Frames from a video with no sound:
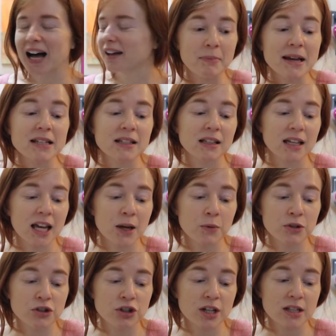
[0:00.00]
Basically, it
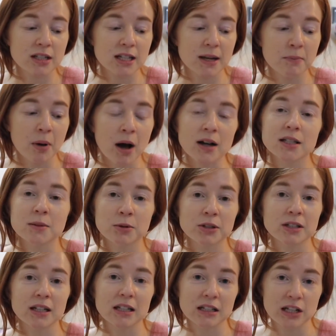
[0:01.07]
was just impossible
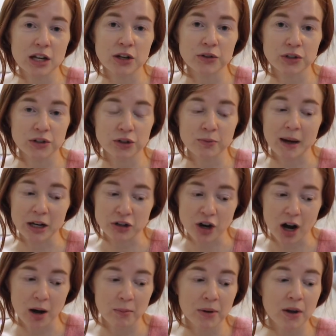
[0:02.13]
to continue to do my
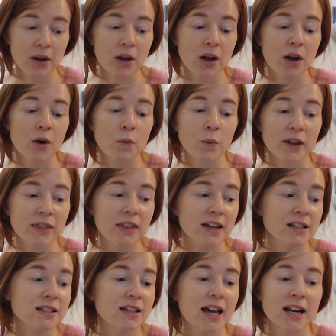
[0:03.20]
job with
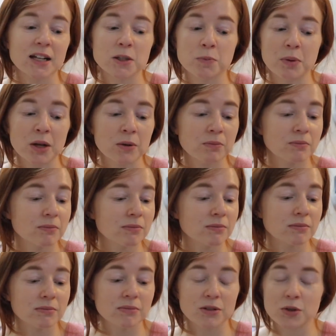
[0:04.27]
this, and it's been
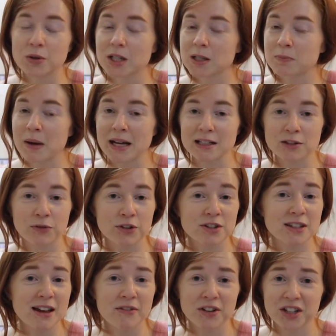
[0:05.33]
doing its best for
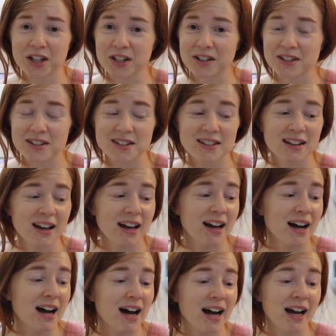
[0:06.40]
7 years.
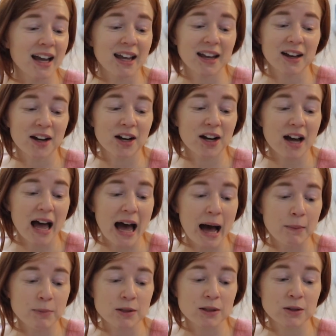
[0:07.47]
I
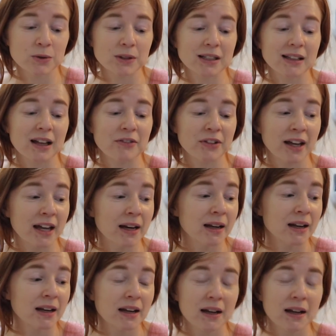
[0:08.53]
absolutely love it.